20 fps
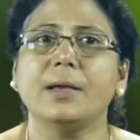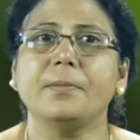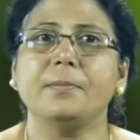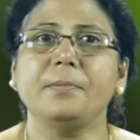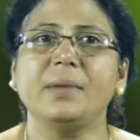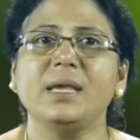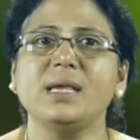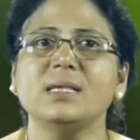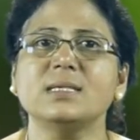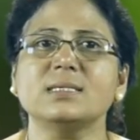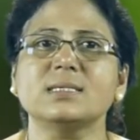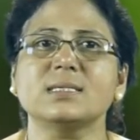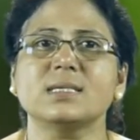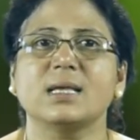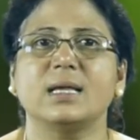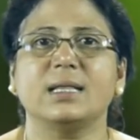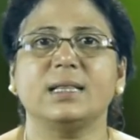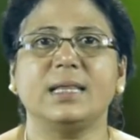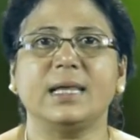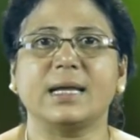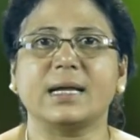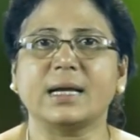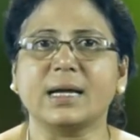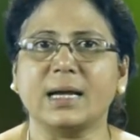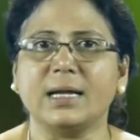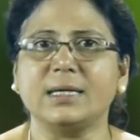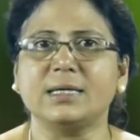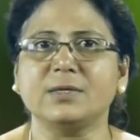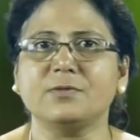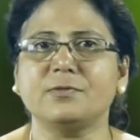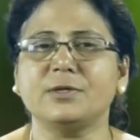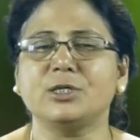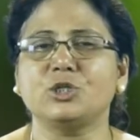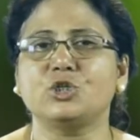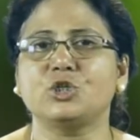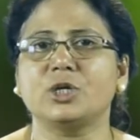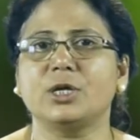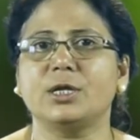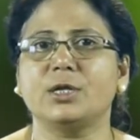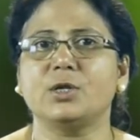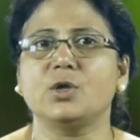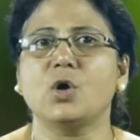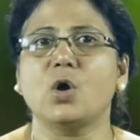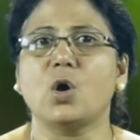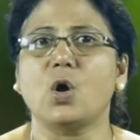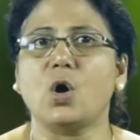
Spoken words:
means the cultivation